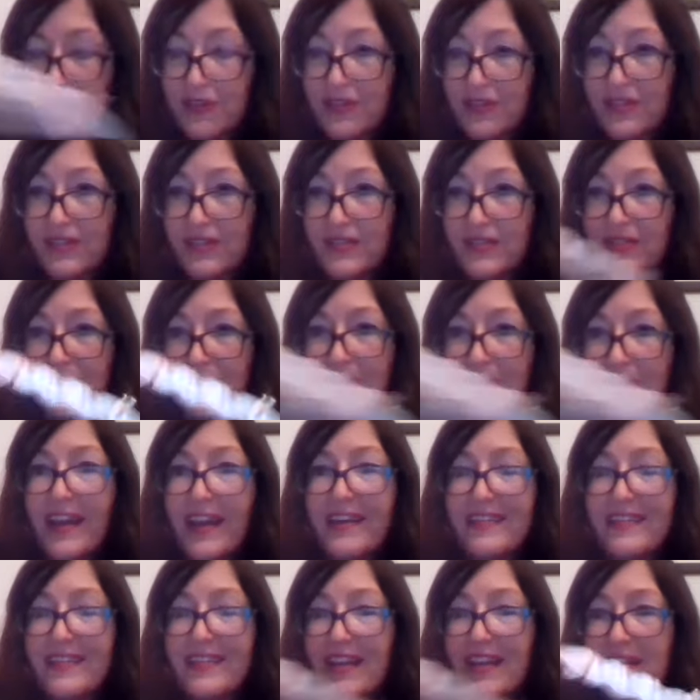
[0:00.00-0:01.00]
to
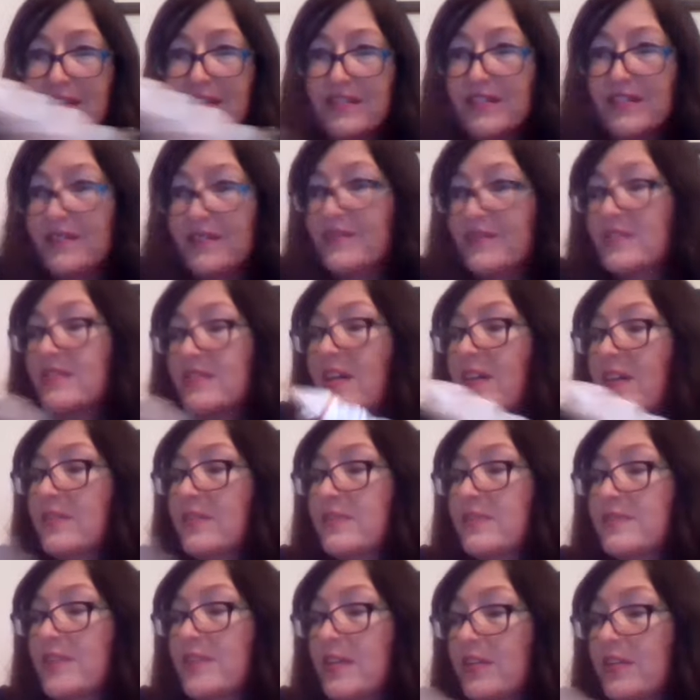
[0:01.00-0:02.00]
create the energy of a circle.
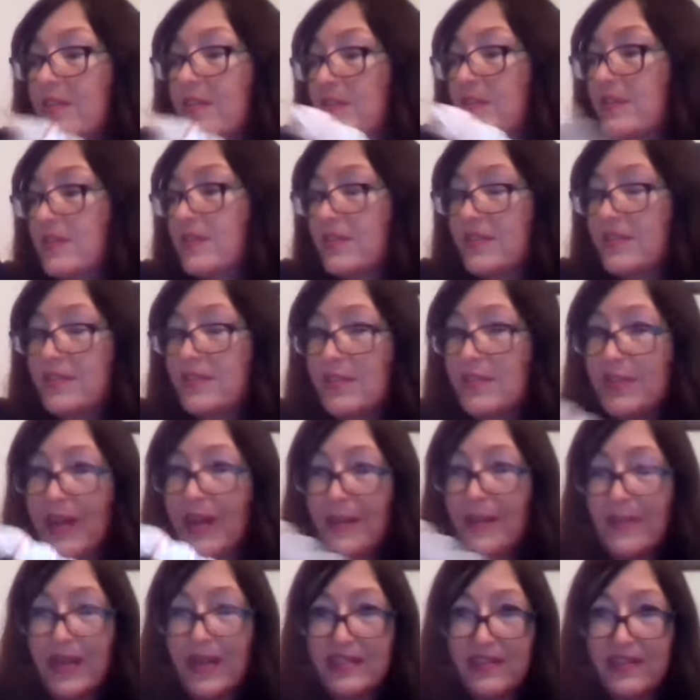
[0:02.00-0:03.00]
So you can just do
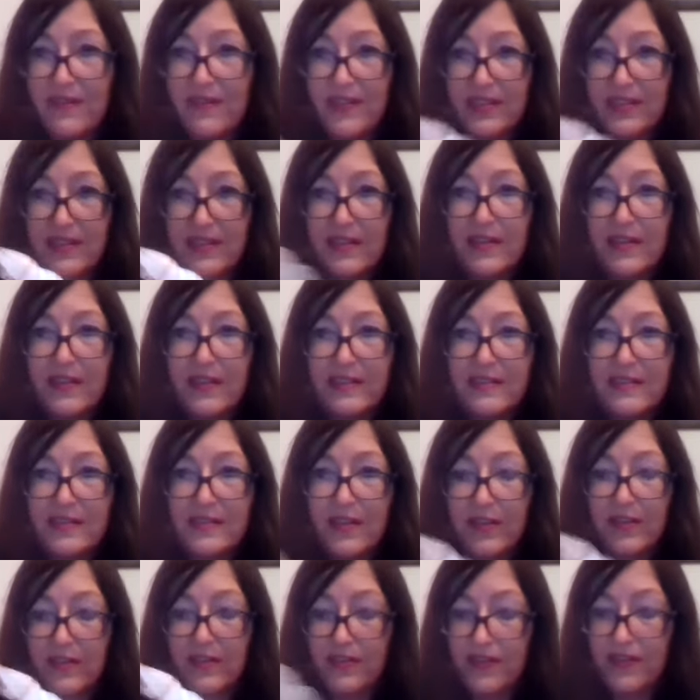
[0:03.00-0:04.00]
that metaphysically.
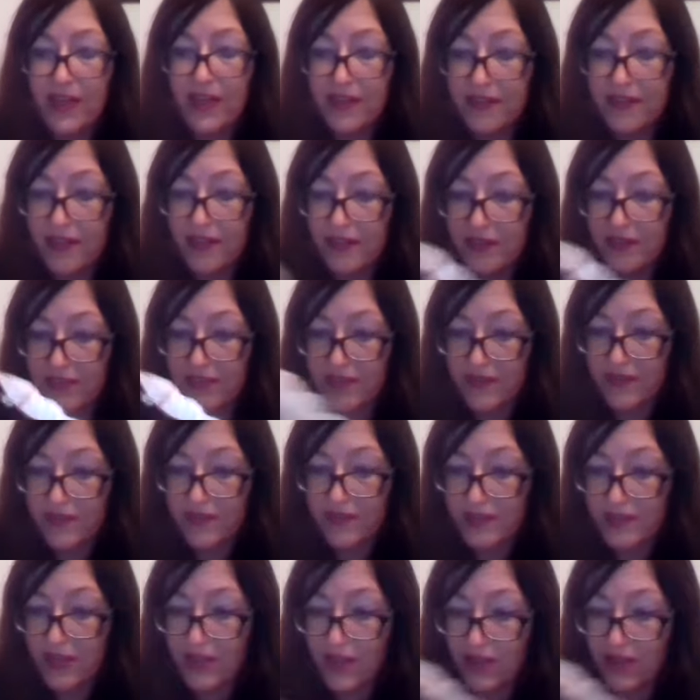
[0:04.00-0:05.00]
So create the energy of a
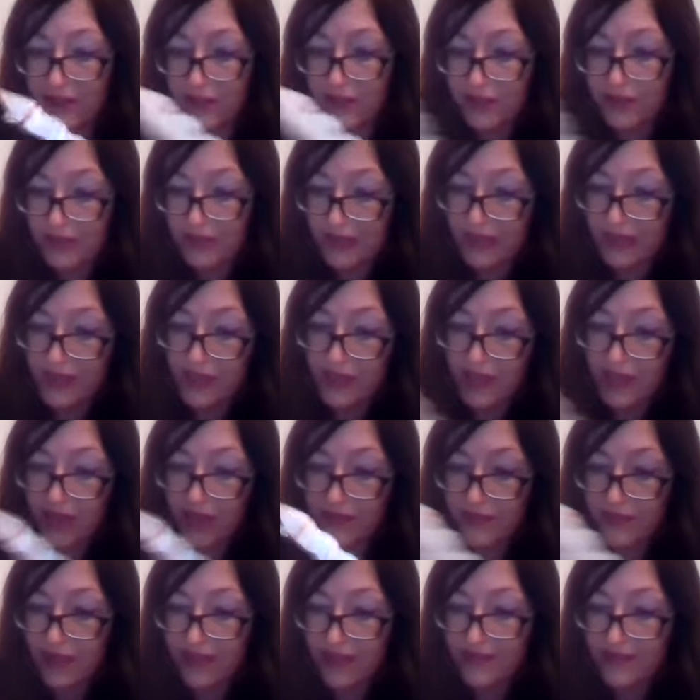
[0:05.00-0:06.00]
circle
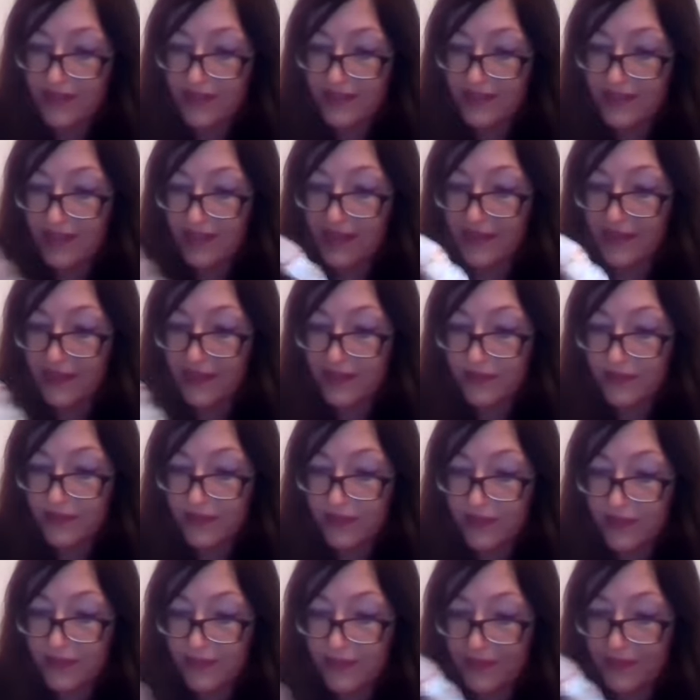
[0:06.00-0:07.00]
around this healing
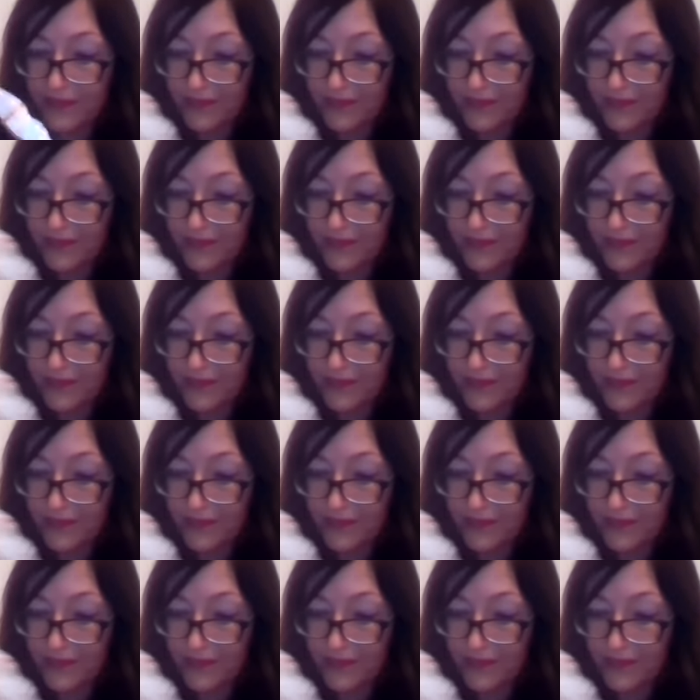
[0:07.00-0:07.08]
group.